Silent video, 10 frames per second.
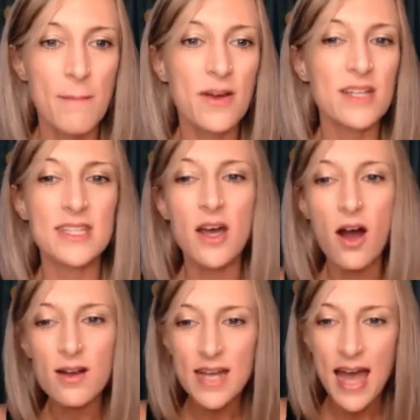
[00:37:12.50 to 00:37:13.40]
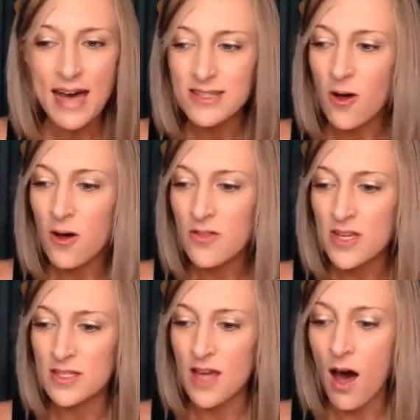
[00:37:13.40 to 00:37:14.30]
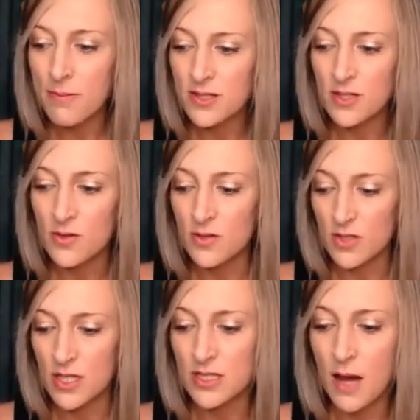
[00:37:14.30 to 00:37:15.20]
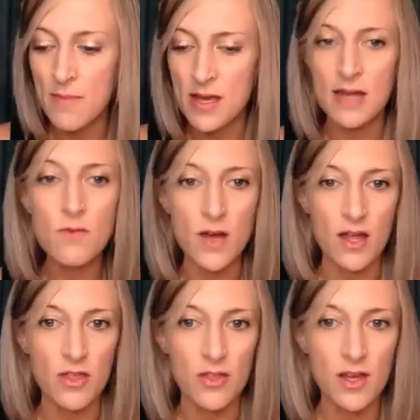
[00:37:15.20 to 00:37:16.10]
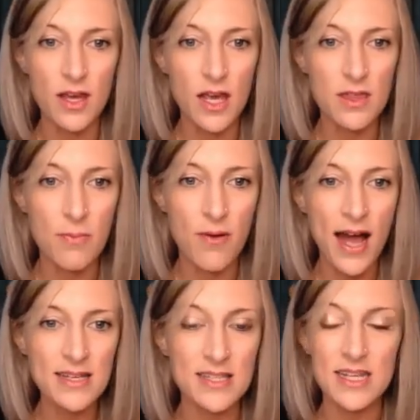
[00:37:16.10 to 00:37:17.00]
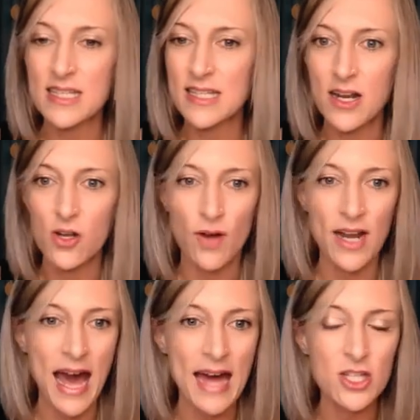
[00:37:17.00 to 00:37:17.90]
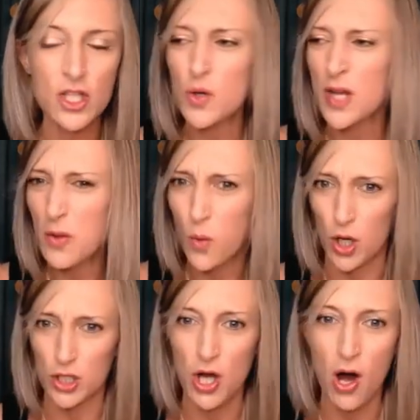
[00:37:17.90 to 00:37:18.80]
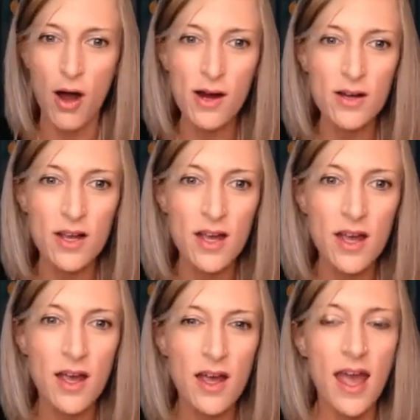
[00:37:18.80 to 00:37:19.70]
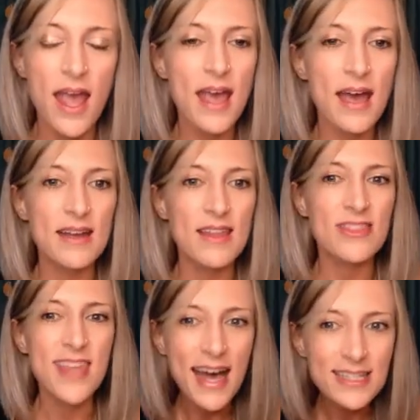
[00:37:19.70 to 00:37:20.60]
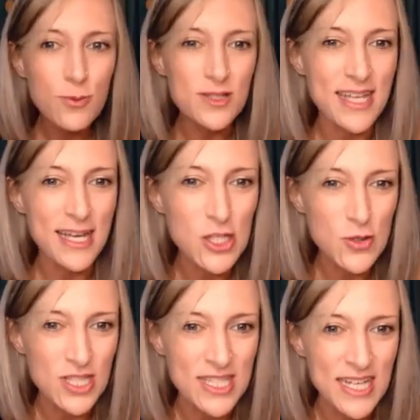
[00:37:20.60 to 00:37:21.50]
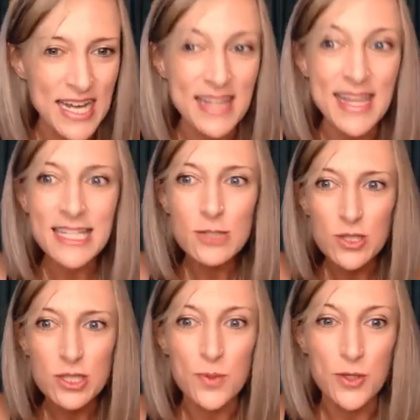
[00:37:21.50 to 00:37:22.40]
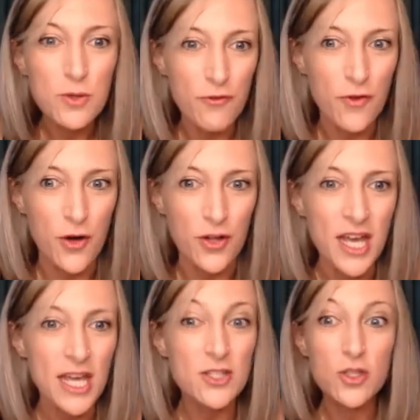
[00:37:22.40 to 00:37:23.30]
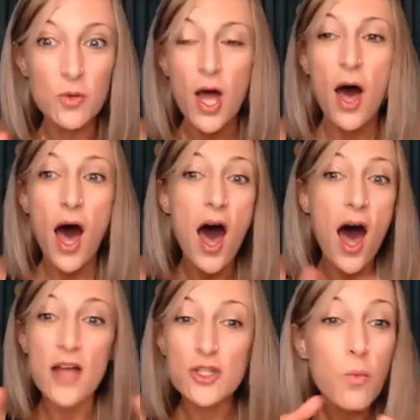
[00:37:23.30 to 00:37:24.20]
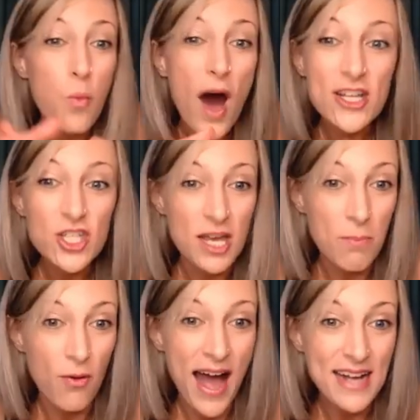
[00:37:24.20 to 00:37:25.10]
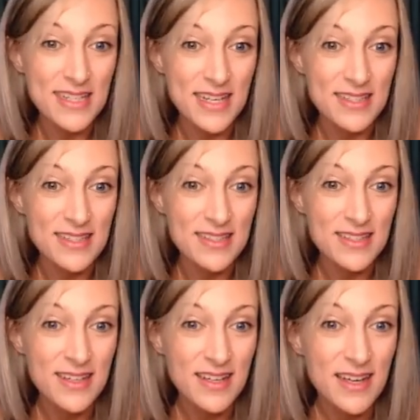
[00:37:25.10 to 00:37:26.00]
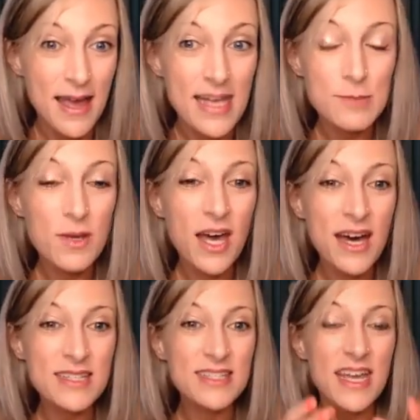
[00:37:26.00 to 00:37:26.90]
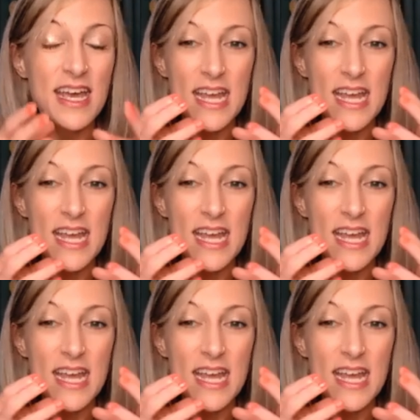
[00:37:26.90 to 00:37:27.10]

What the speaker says: because he already has all these obstacles he's coming in with in the practice, and he's got a great attitude. He works hard. And that's what's interesting. And that's what's beautiful, is to watch him practice, is because